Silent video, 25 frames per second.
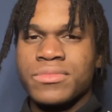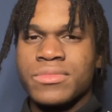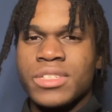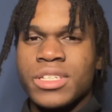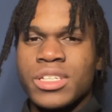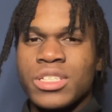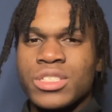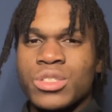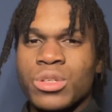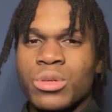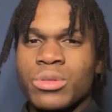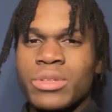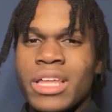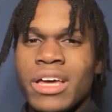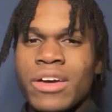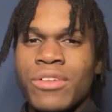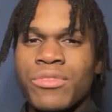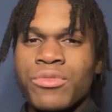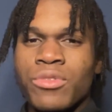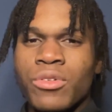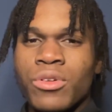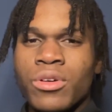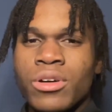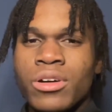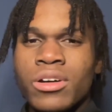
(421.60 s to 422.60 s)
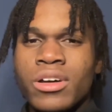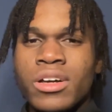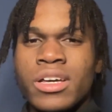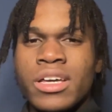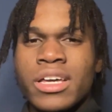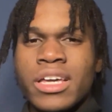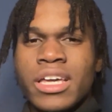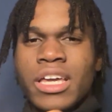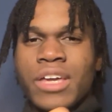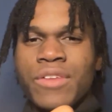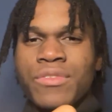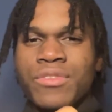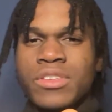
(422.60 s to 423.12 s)
So therefore,
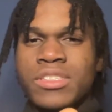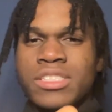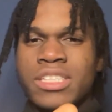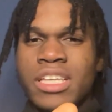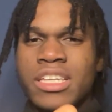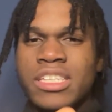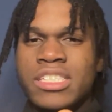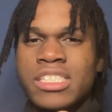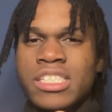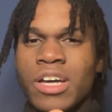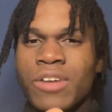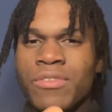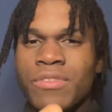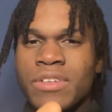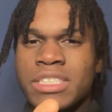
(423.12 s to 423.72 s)
if you set yourself